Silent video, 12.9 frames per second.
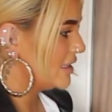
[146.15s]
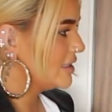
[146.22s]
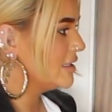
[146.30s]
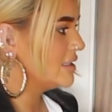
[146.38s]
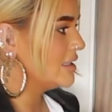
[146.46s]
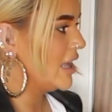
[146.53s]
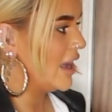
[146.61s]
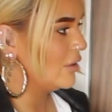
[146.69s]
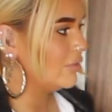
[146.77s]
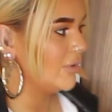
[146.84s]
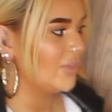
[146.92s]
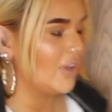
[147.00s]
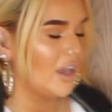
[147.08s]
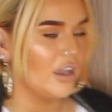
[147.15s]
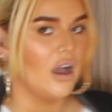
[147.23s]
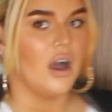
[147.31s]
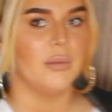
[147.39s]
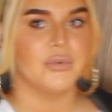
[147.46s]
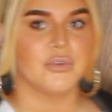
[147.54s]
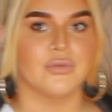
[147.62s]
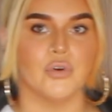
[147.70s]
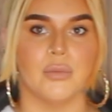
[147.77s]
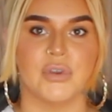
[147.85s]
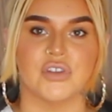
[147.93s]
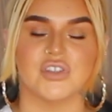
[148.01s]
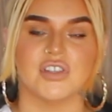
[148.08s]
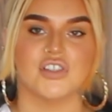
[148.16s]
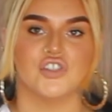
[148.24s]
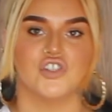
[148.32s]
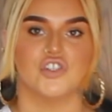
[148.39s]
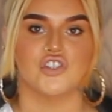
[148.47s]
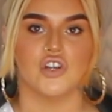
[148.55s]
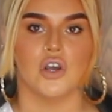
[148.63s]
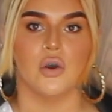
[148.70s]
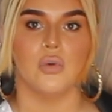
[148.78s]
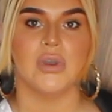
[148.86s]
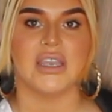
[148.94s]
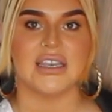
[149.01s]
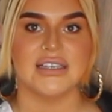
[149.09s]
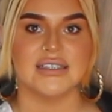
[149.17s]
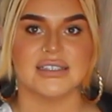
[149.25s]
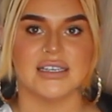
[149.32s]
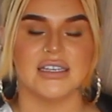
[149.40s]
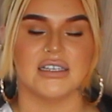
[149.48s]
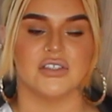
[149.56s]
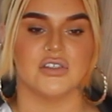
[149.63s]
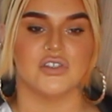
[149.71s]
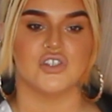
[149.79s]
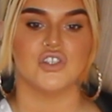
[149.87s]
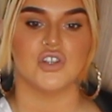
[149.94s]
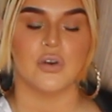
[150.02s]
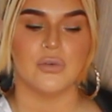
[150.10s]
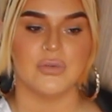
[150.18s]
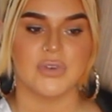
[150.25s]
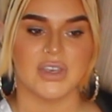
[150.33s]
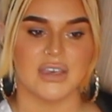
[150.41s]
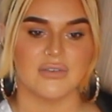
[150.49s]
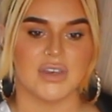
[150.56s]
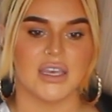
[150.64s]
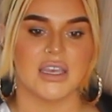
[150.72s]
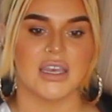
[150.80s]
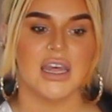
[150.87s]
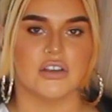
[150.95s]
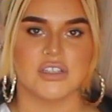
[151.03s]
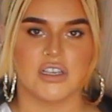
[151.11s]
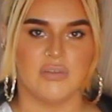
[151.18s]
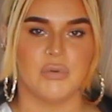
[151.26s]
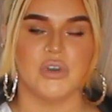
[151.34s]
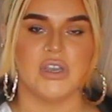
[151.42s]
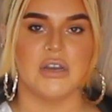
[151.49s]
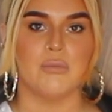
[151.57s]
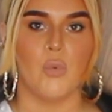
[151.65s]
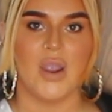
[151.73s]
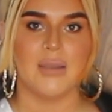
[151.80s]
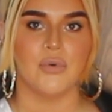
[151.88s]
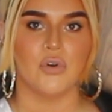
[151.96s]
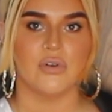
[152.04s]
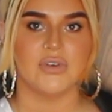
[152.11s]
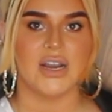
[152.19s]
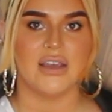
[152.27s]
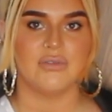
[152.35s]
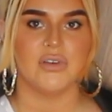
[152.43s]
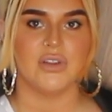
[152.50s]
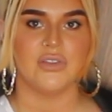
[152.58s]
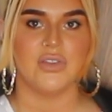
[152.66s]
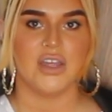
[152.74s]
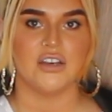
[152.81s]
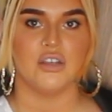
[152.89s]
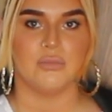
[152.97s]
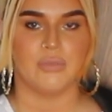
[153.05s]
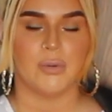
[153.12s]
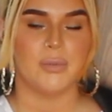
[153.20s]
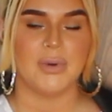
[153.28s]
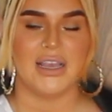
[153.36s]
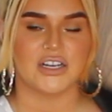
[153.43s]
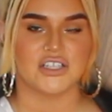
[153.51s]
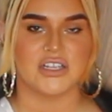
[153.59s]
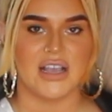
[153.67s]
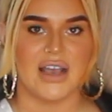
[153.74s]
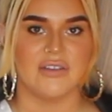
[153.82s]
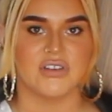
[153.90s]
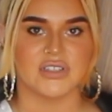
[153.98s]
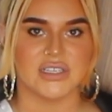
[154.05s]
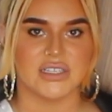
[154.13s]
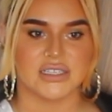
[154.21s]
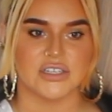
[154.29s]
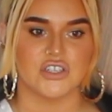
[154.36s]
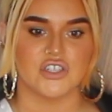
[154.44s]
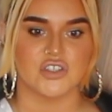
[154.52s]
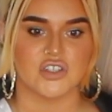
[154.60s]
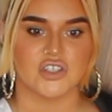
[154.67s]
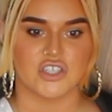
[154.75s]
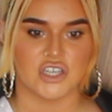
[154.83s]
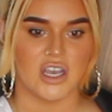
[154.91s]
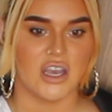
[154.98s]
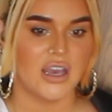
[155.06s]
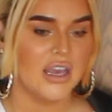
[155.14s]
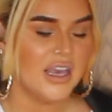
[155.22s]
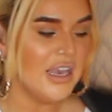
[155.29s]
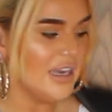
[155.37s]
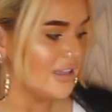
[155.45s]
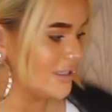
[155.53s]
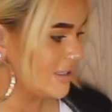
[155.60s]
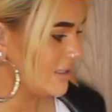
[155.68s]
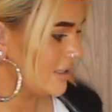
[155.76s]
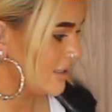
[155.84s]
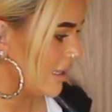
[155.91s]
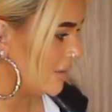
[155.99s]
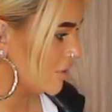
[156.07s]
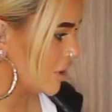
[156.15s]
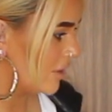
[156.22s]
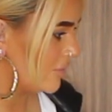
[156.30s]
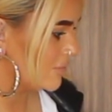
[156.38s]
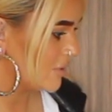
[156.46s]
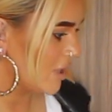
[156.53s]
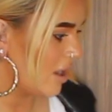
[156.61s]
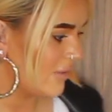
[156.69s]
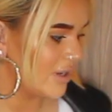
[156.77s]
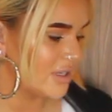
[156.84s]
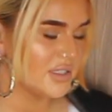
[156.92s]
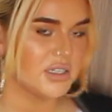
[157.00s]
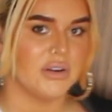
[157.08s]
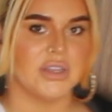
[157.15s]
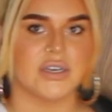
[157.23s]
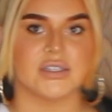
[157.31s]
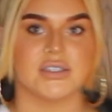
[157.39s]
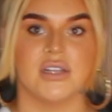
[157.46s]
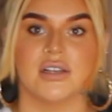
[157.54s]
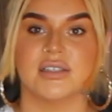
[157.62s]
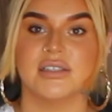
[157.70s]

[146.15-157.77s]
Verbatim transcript: this is the outfit that I opt for because it is so easy, it is so forgiving. It looks like you put in way more of an effort than you probably actually have because it's literally just a shirt this is the same shirt from Zara, sorry that it's not